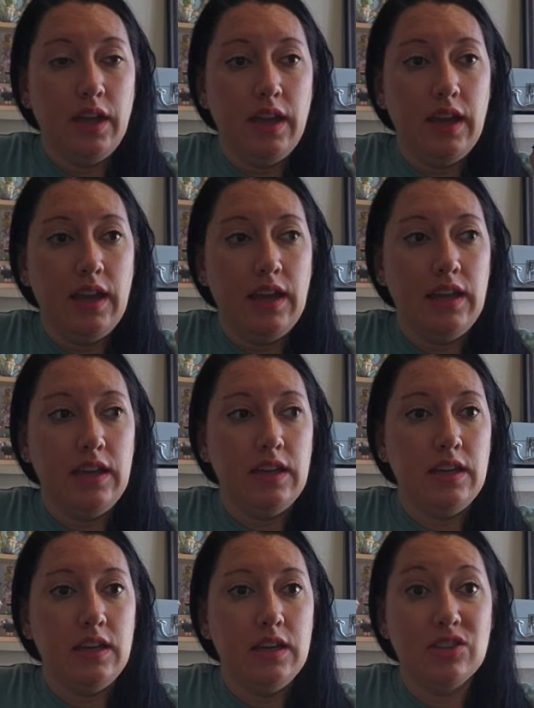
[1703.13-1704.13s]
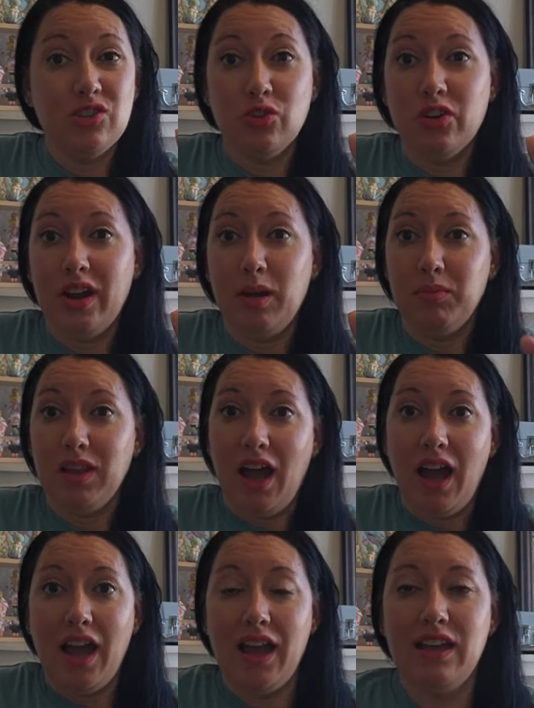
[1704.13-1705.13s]
a Instagram
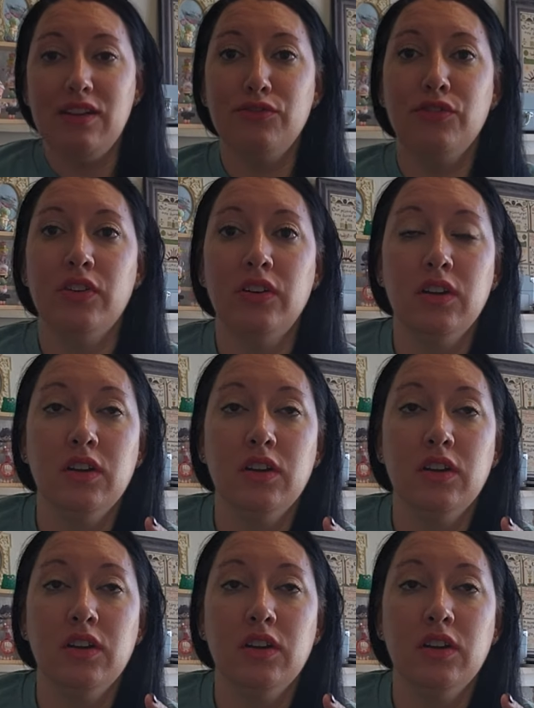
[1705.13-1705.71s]
live